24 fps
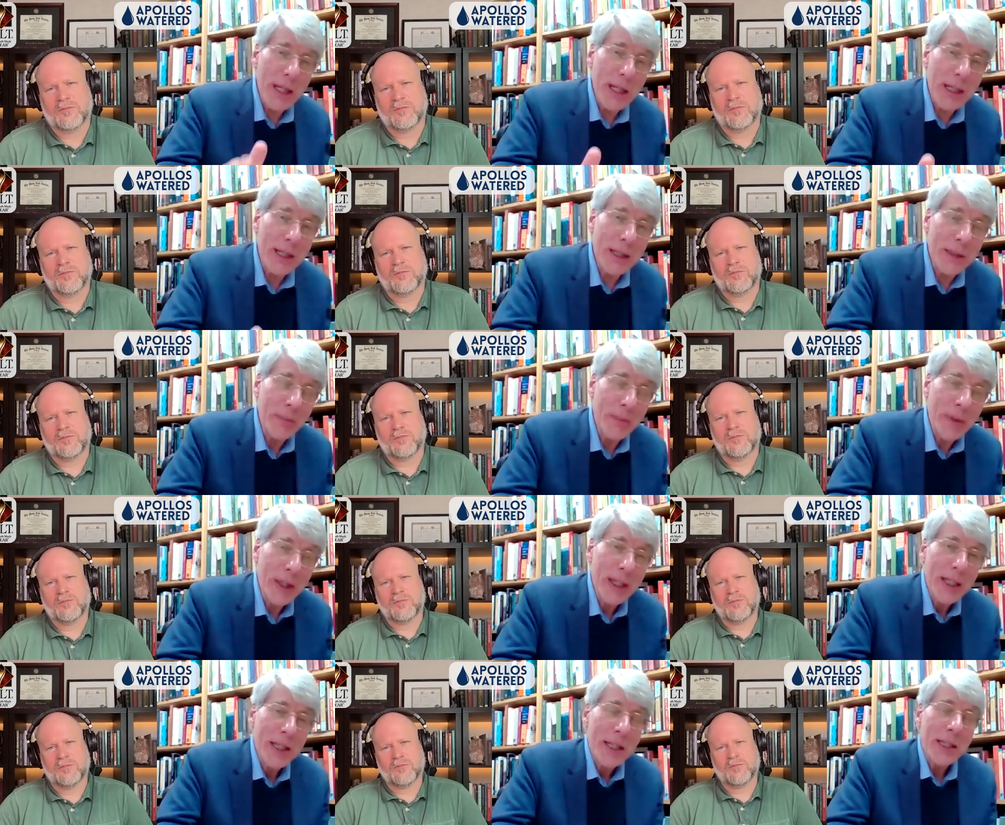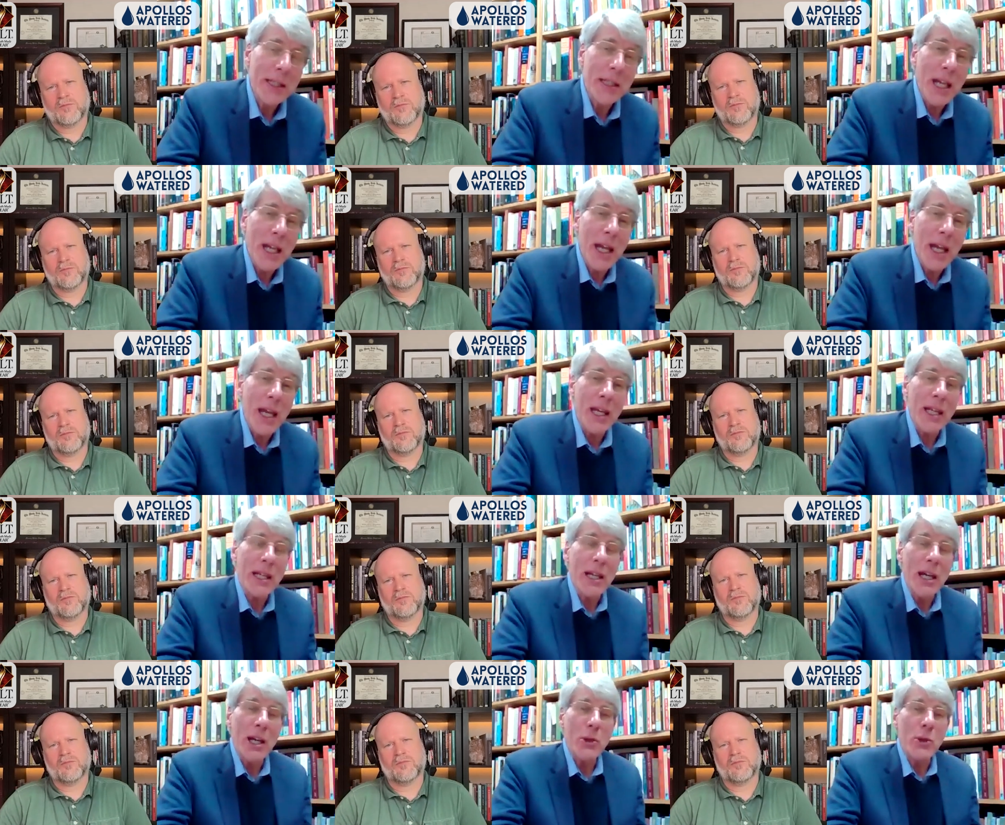Speaker 1: been
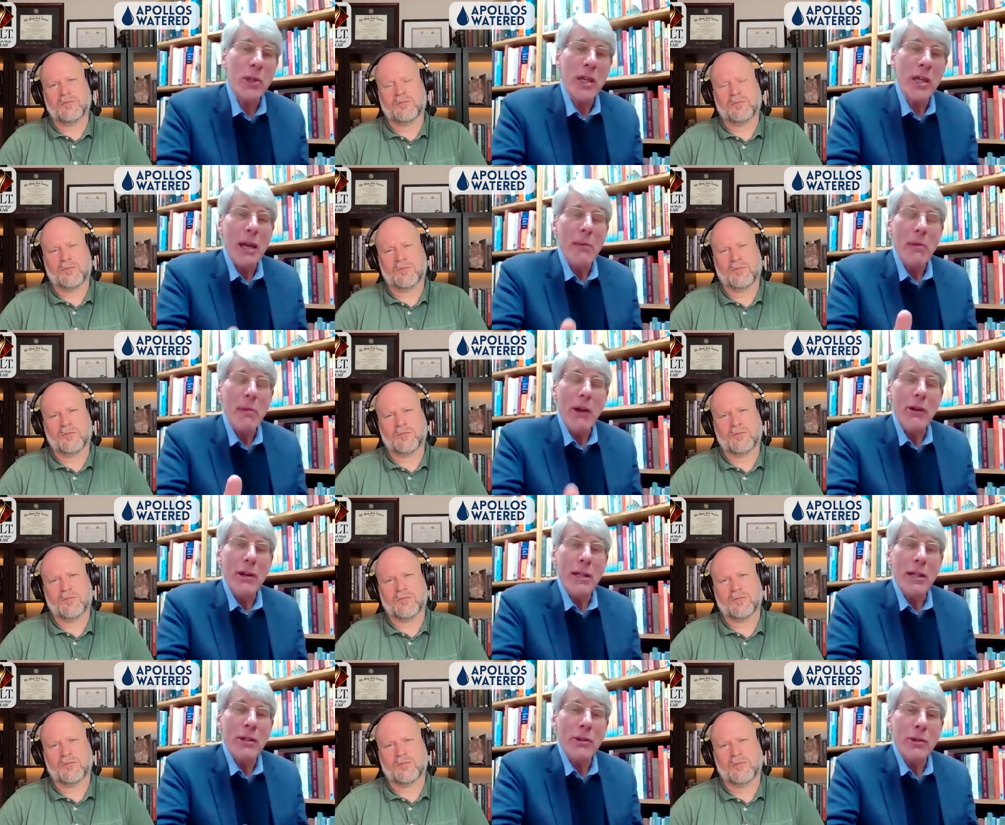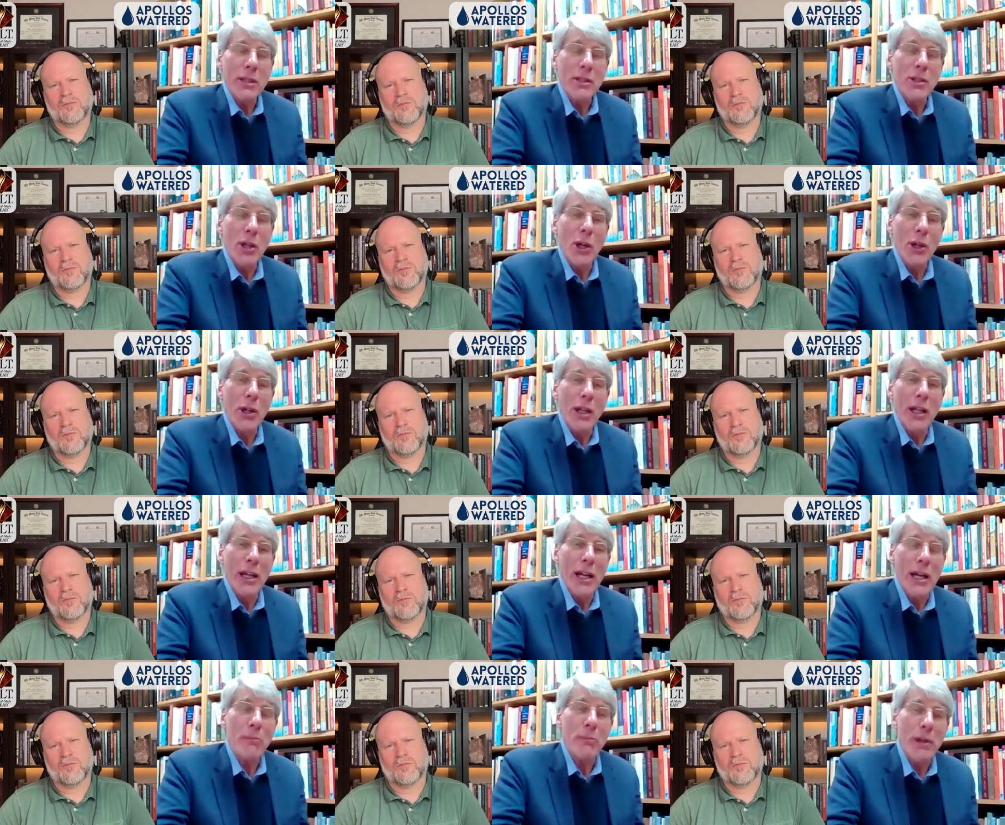saying, okay, America is not
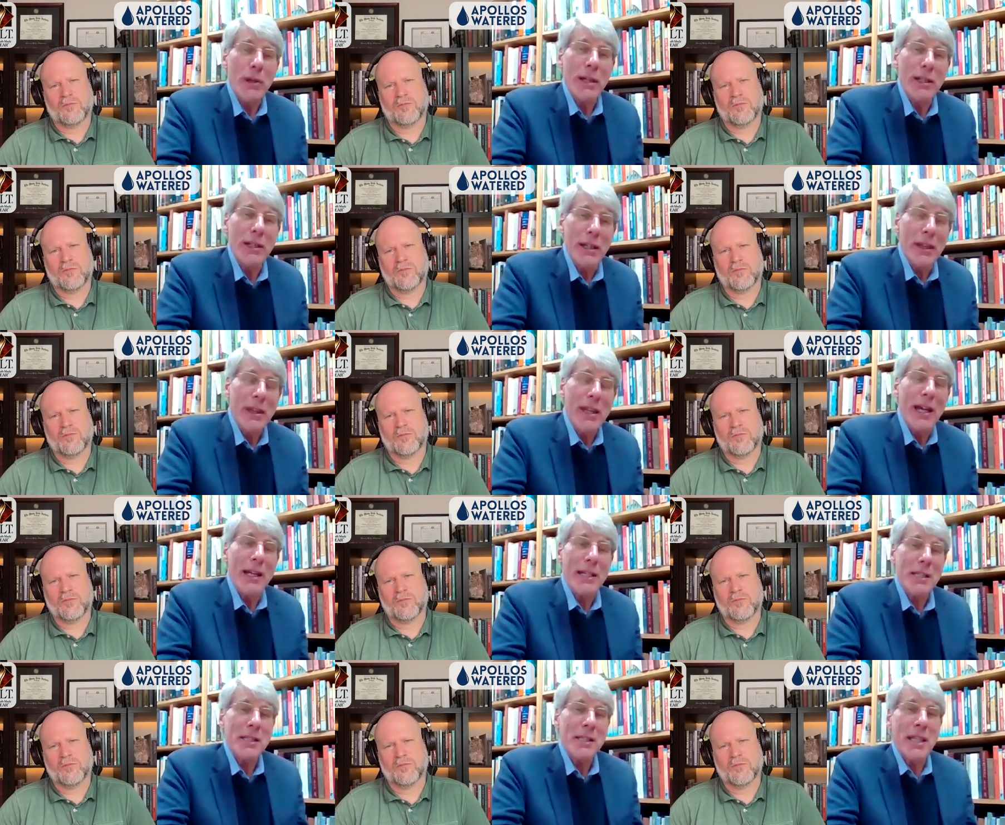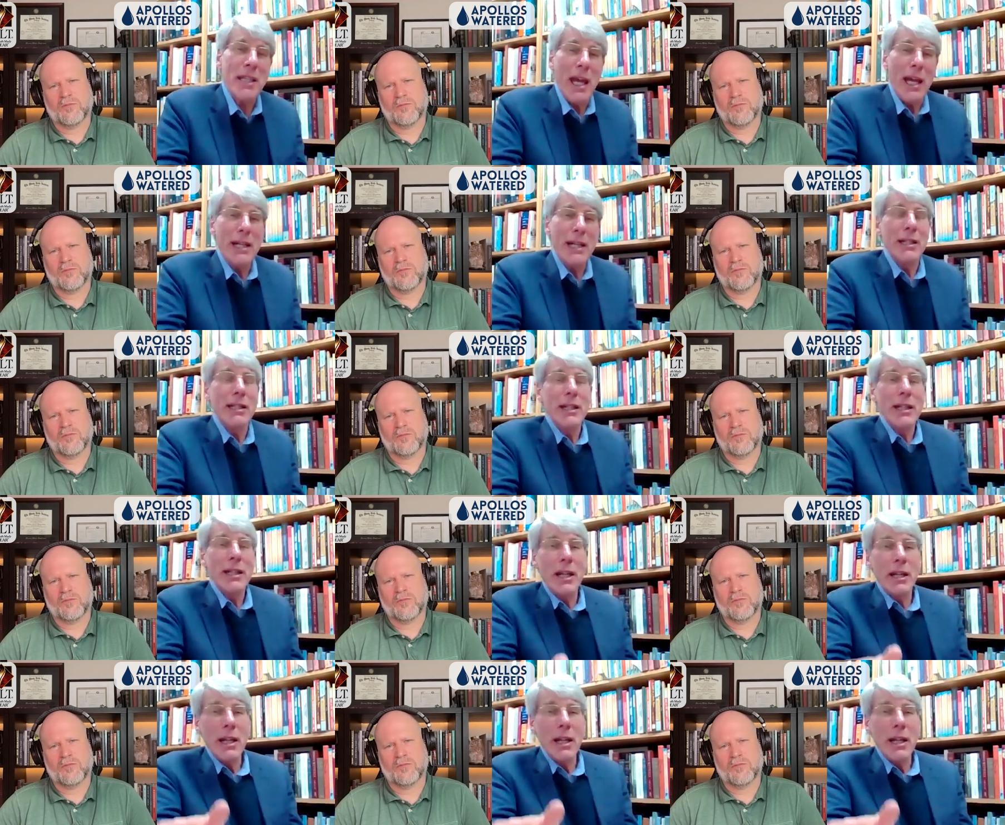like Britain, and that's sad.